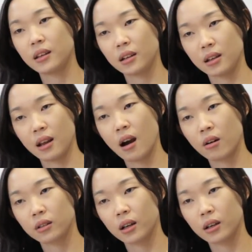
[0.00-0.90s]
in and day
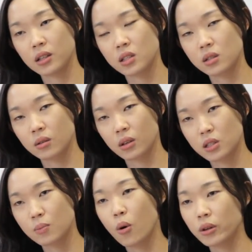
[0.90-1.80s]
out. And
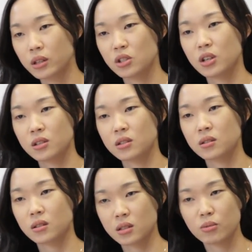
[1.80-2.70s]
it's more than just
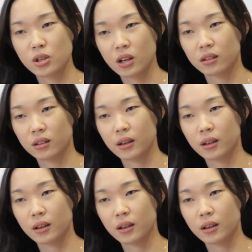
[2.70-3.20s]
a subject.